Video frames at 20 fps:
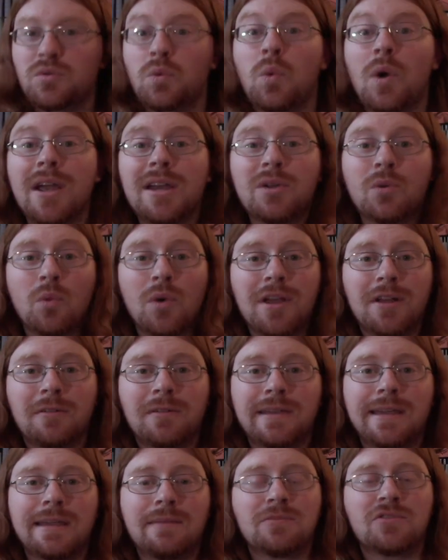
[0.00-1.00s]
white
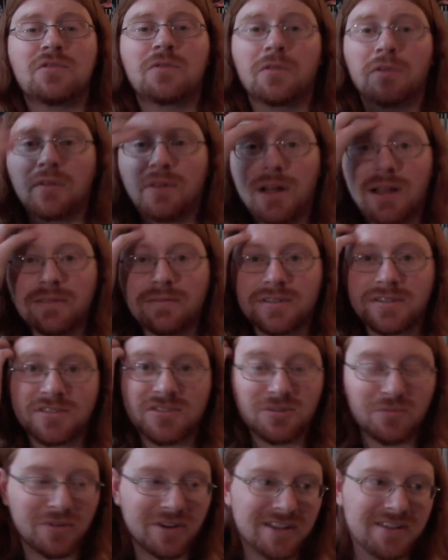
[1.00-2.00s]
whale games for a lot of us
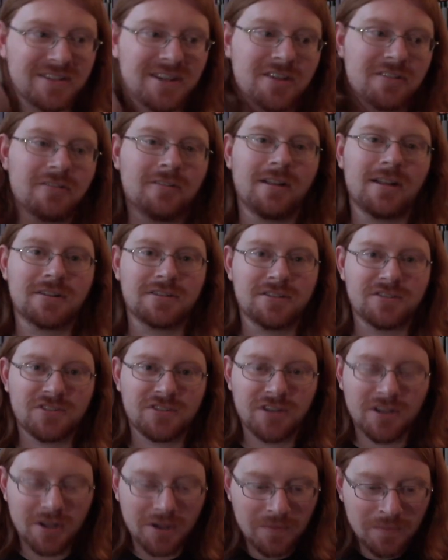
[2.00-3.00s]
Super Nintendo
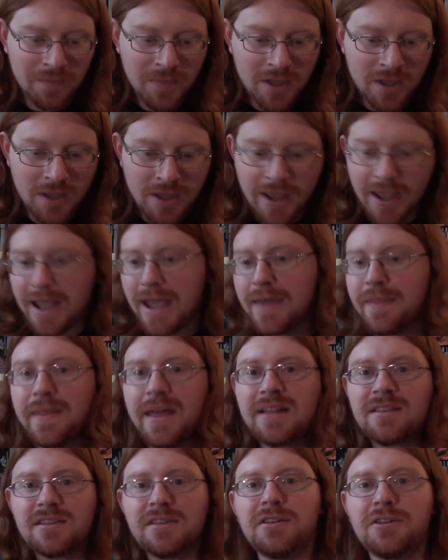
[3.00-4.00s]
collectors.
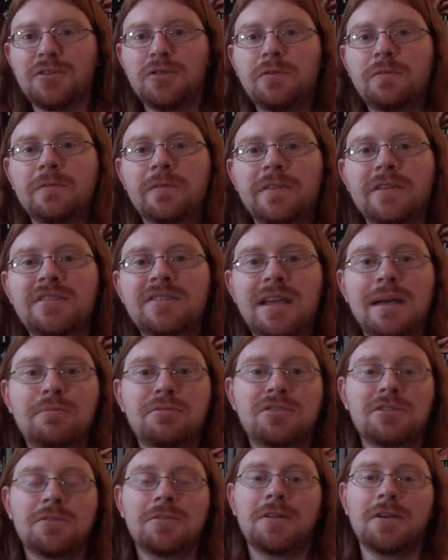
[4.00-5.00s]
And that's going to do it for this
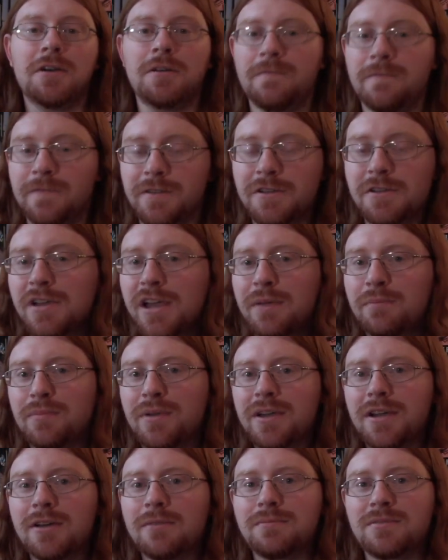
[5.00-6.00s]
episode of Video Game
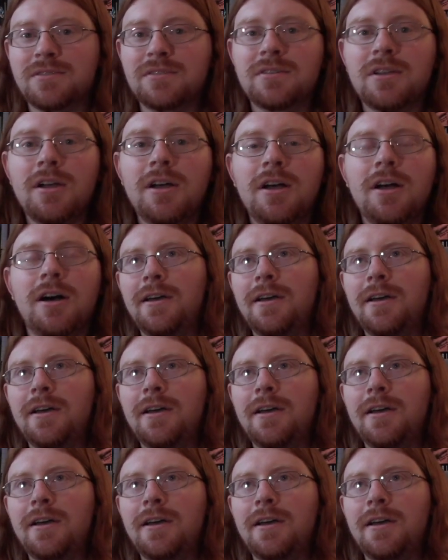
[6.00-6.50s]
Pickups.